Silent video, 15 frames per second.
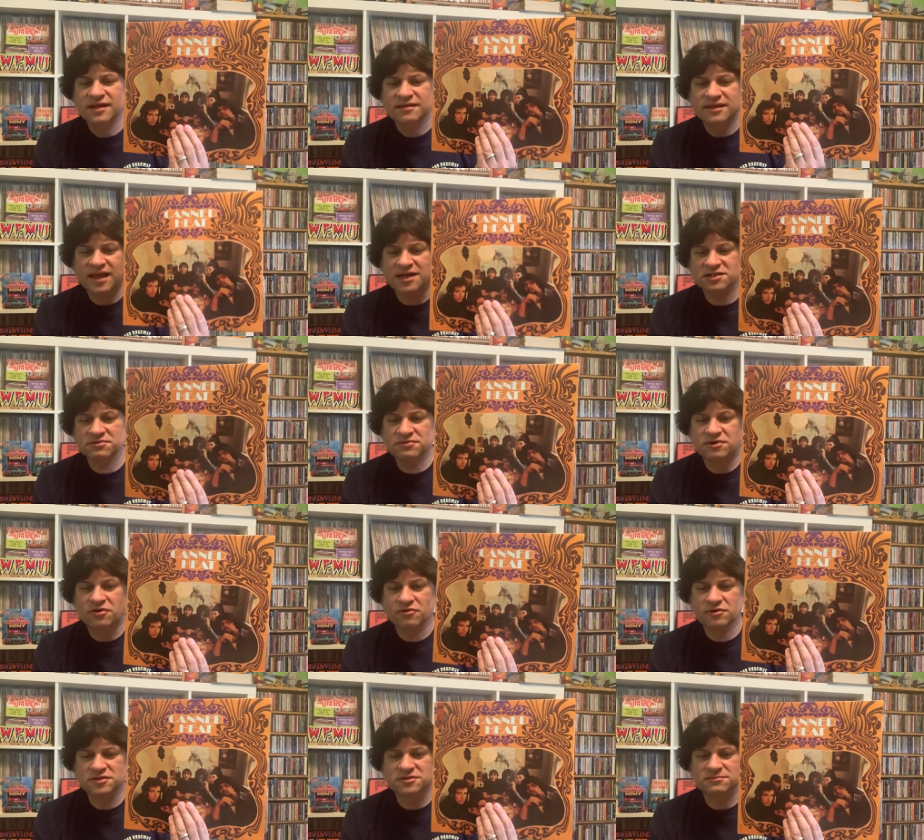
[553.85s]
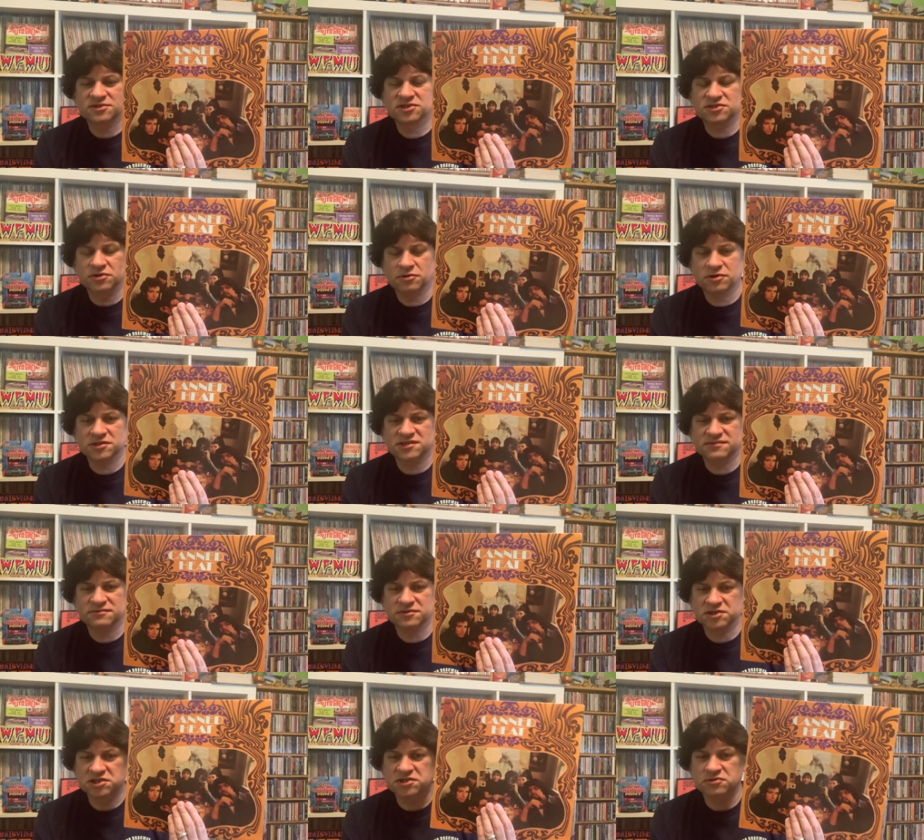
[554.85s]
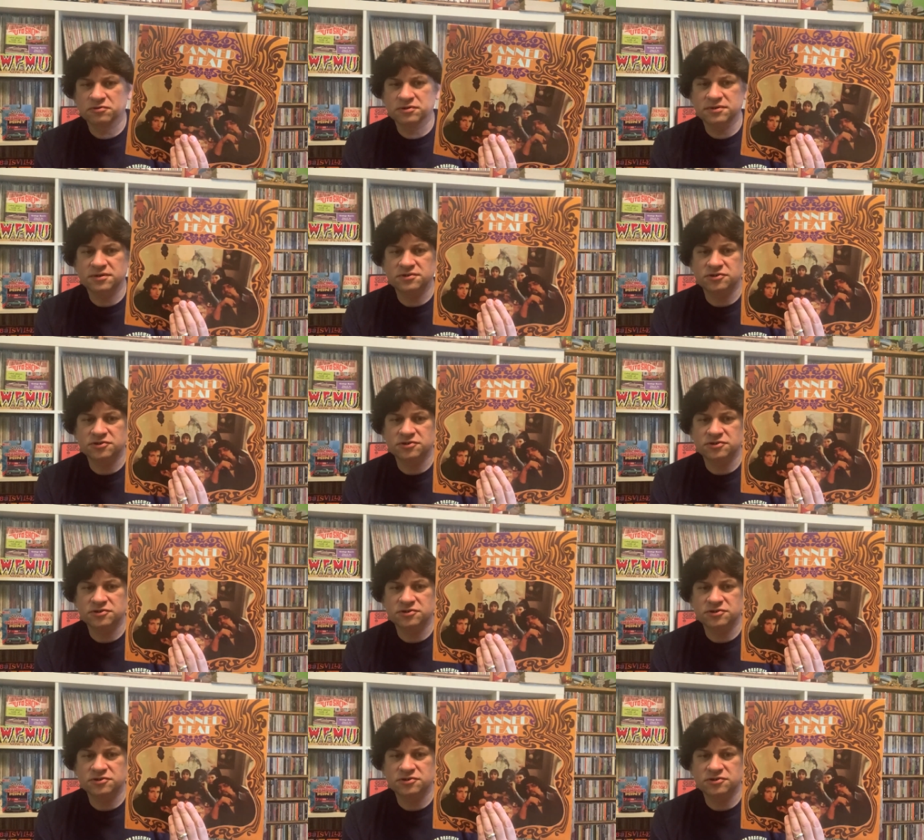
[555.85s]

they actually recorded some songs for a short